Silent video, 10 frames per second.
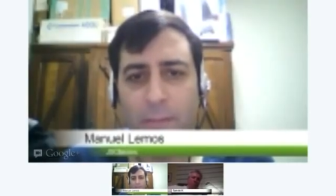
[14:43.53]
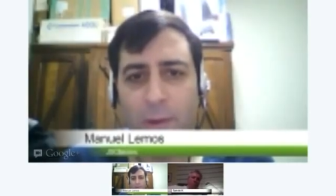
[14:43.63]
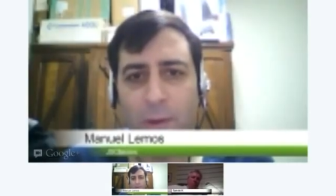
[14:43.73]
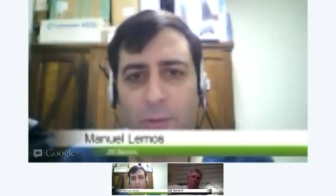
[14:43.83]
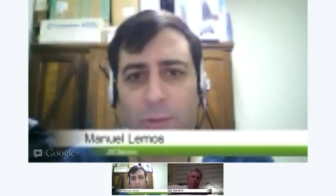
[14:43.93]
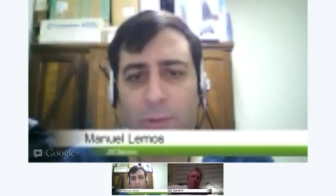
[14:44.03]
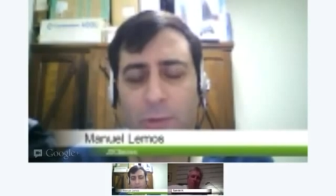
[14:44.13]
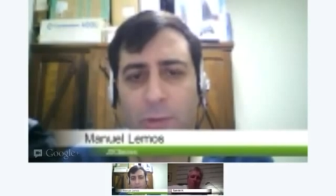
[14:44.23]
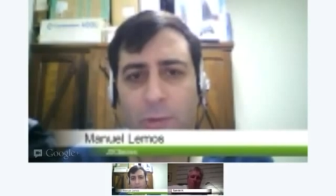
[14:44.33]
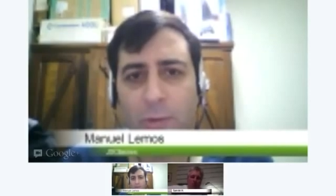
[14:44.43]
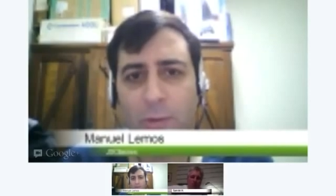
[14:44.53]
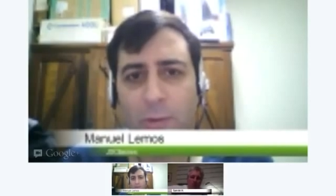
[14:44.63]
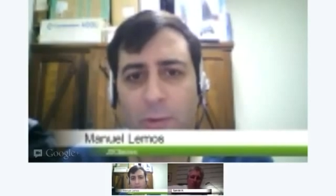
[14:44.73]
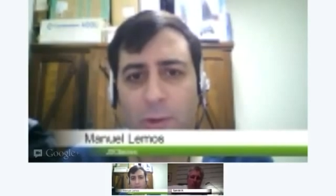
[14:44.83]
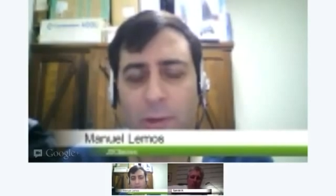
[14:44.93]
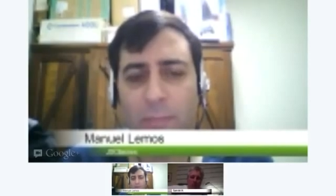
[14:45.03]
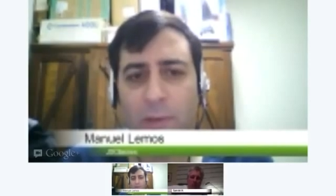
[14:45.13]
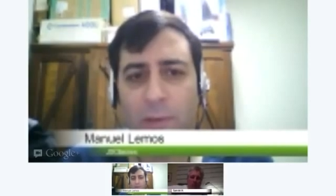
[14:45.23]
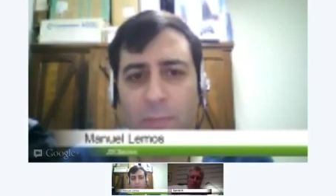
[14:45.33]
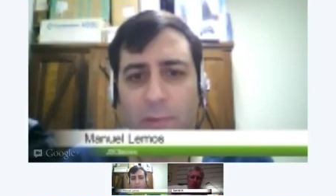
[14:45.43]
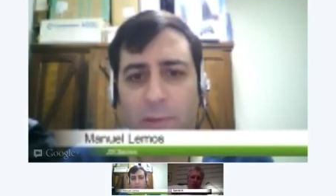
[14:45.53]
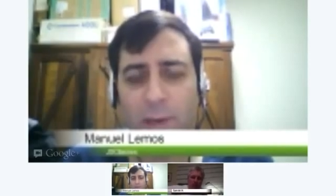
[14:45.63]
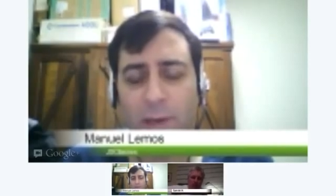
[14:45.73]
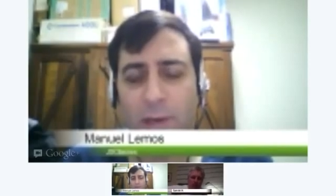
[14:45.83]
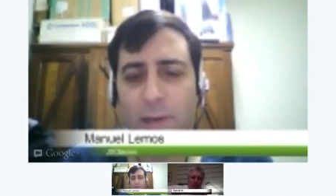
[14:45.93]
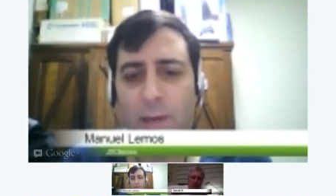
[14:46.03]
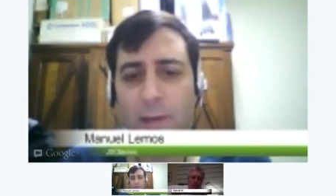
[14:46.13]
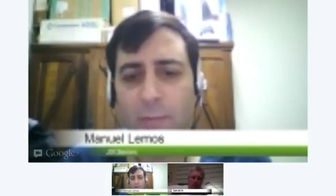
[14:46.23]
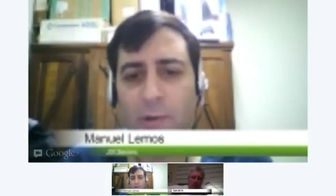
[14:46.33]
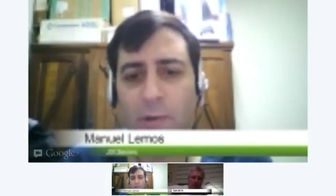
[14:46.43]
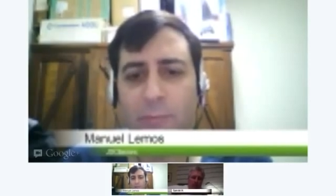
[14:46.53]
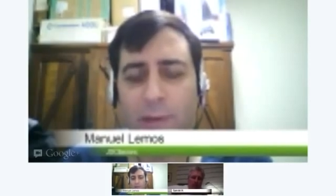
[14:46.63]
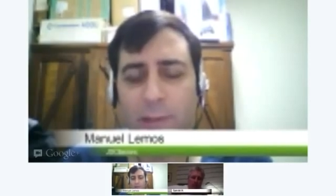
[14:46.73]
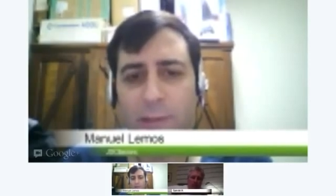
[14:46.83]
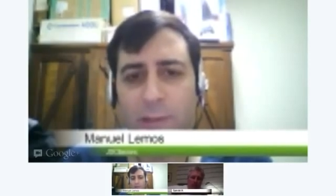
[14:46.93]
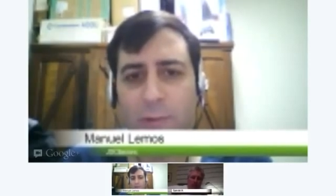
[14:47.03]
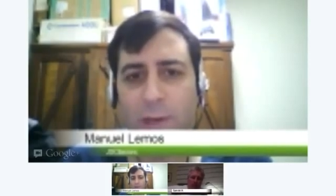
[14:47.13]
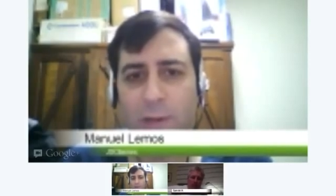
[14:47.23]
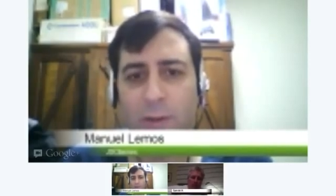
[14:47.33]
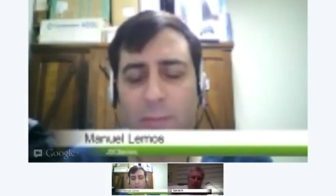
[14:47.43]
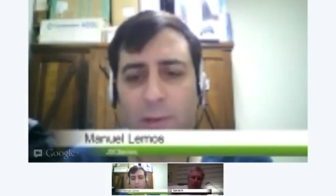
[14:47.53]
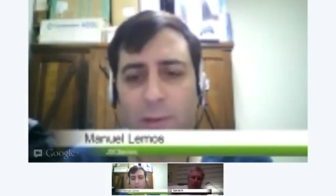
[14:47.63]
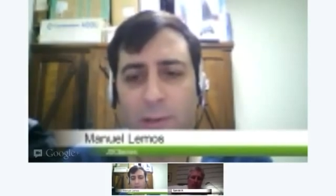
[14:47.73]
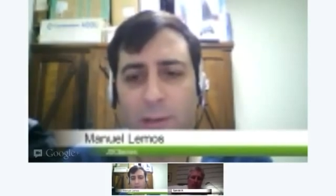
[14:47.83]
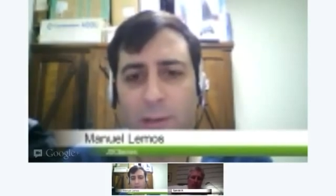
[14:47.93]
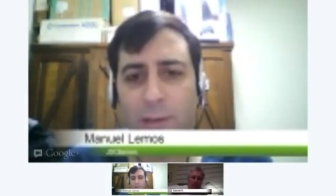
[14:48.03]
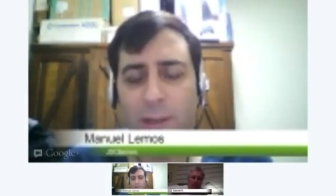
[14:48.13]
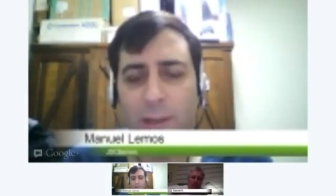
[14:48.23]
also on the PHP side, WordPress is quite dominant, and this